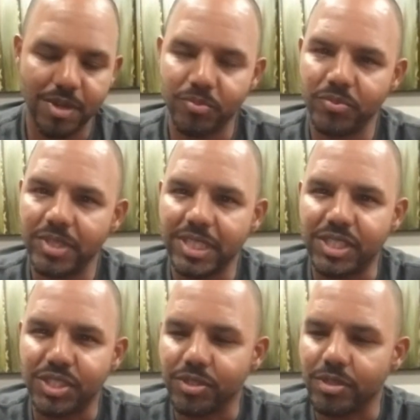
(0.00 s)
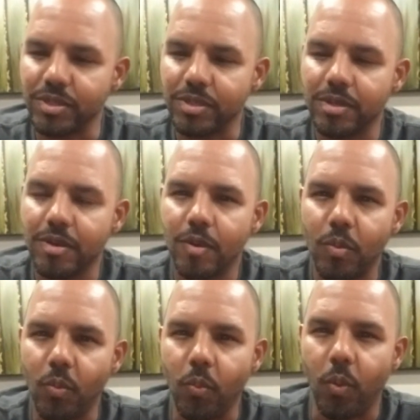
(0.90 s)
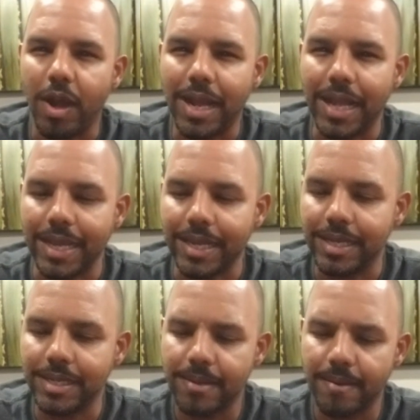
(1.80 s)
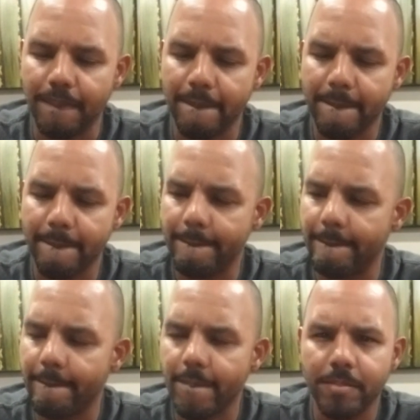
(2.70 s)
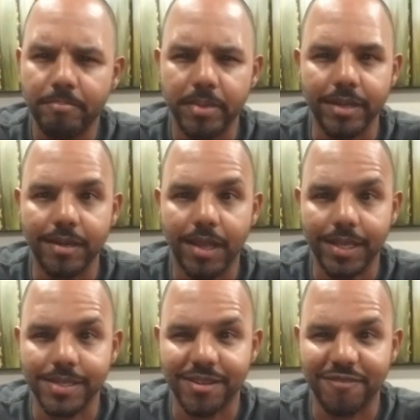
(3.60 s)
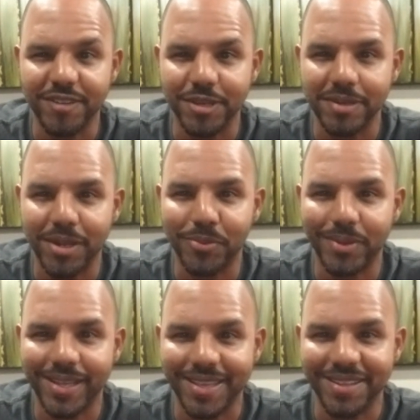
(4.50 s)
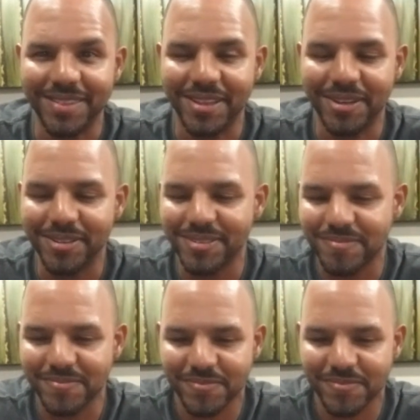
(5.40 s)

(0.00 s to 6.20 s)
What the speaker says: Not really sure why, but I guess I'll figure it out when I get in there.